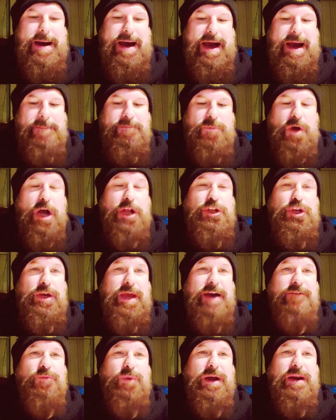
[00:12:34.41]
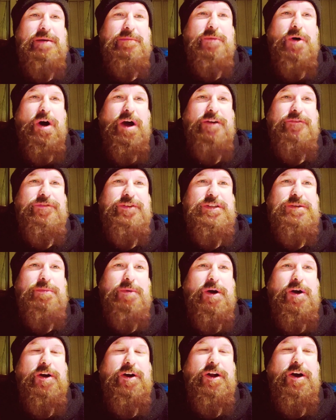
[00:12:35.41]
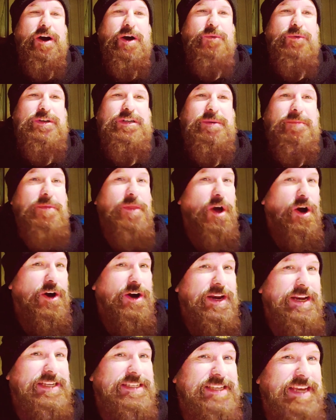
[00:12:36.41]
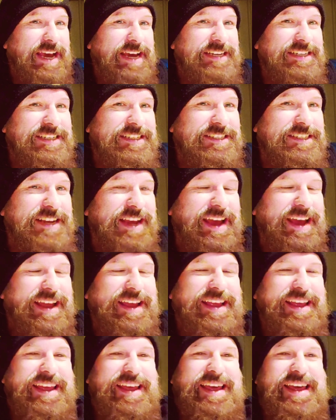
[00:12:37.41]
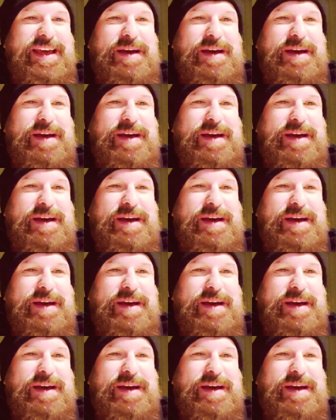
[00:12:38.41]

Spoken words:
I do have one in mind for tomorrow night, which I'm not going to say just yet,